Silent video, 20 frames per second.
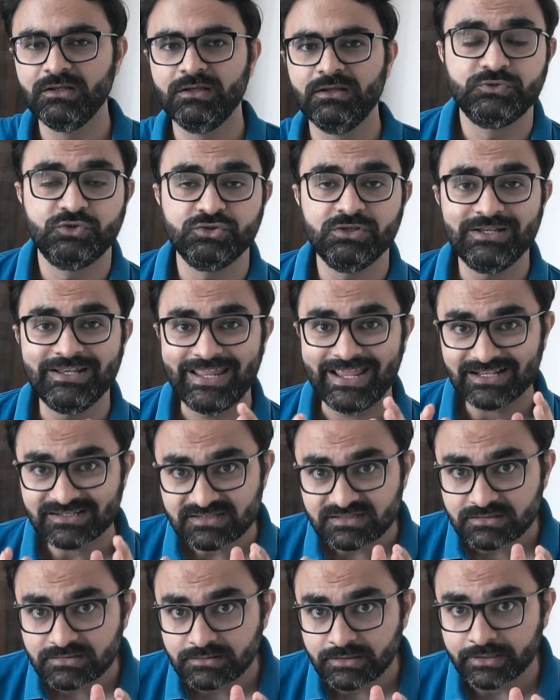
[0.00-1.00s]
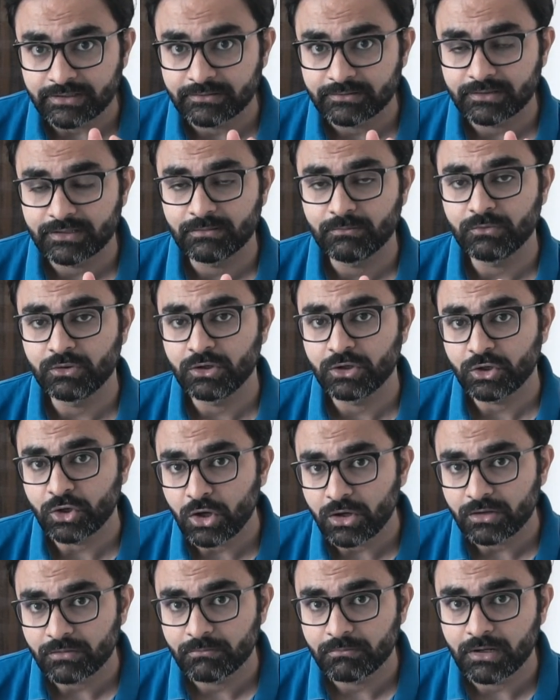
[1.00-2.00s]
So the next thing that I'm going to
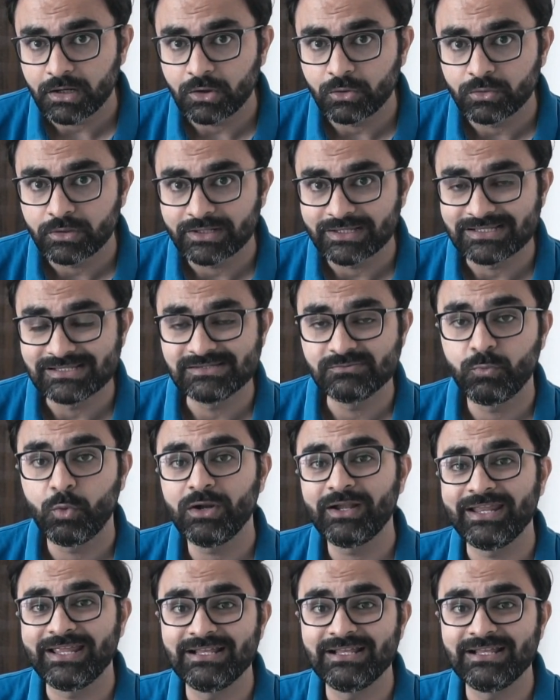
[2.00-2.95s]
talk about is what